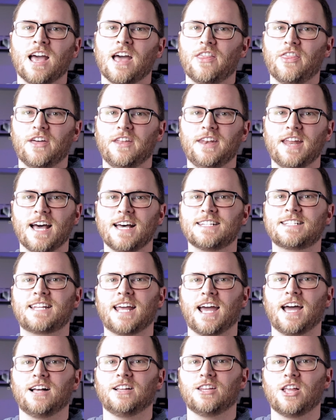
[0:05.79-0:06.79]
the Nest
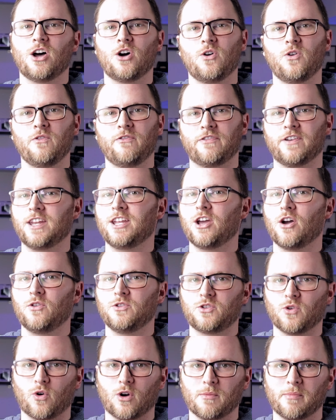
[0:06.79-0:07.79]
Hello Video
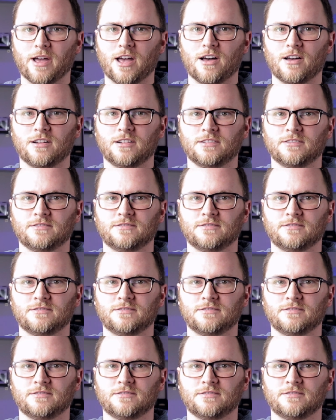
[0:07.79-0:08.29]
Doorbell.